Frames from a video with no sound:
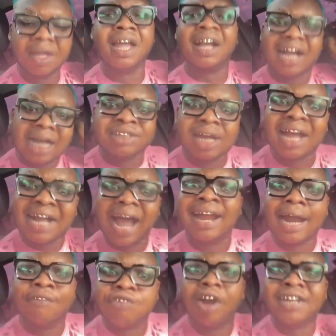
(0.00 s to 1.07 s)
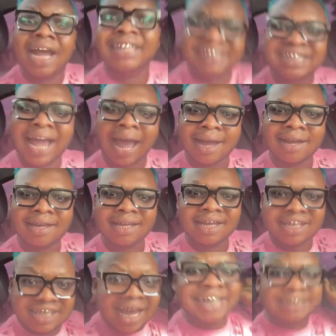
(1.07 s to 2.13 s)
Catch a guy for the entire
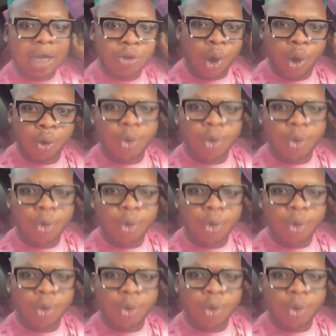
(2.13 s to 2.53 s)
years ago.